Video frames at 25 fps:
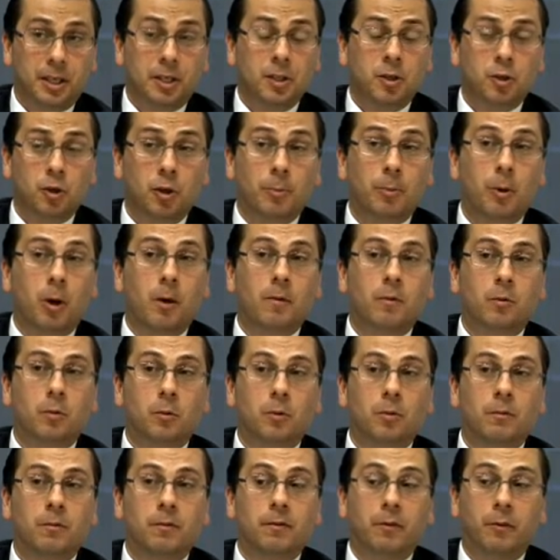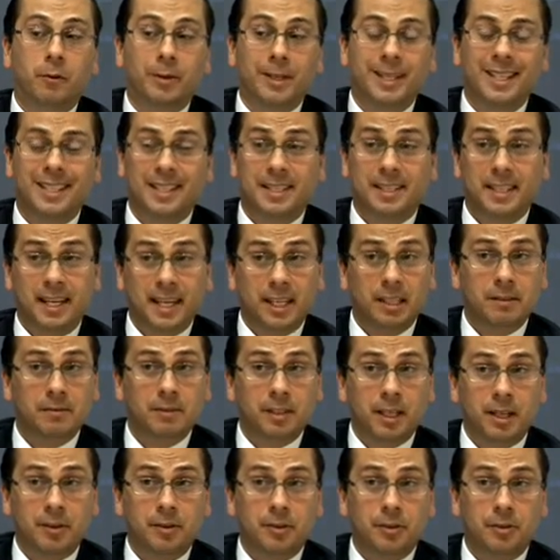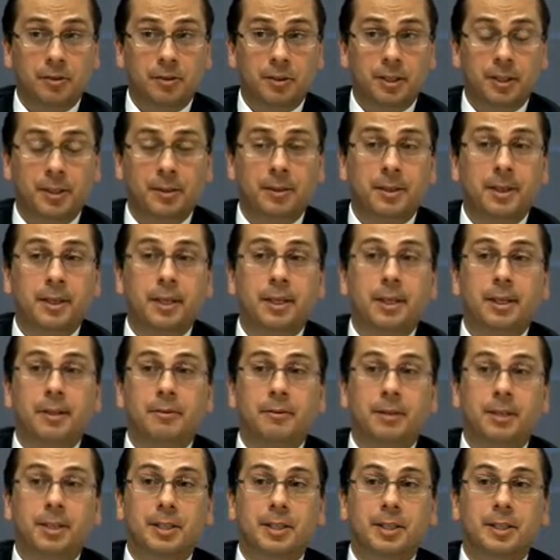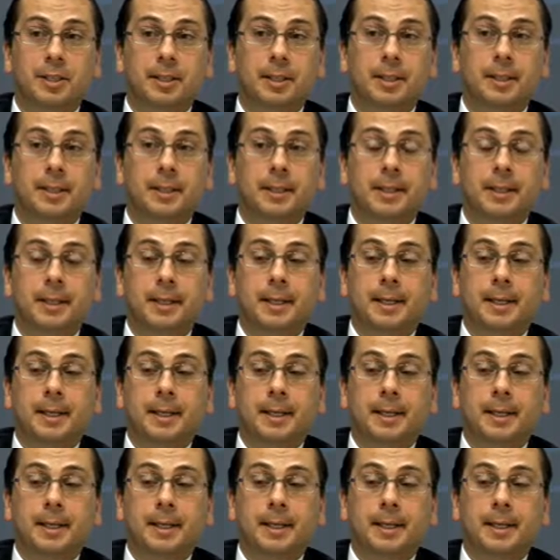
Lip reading: in Europe overall falling into negative territory recently,